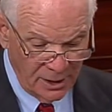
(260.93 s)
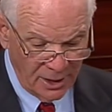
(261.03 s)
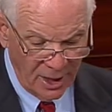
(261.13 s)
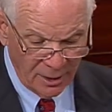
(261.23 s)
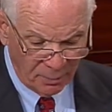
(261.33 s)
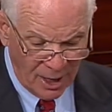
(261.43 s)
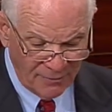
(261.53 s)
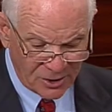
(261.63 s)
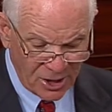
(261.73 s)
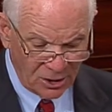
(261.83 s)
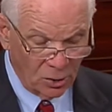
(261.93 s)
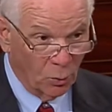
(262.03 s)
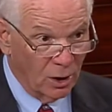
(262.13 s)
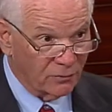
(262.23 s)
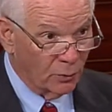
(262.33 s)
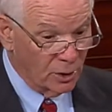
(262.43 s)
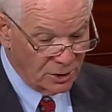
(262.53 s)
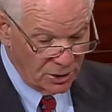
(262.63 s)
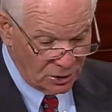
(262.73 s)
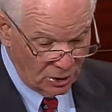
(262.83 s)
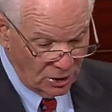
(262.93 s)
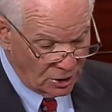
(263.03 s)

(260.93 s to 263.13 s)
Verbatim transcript: and the private sector workforce has surged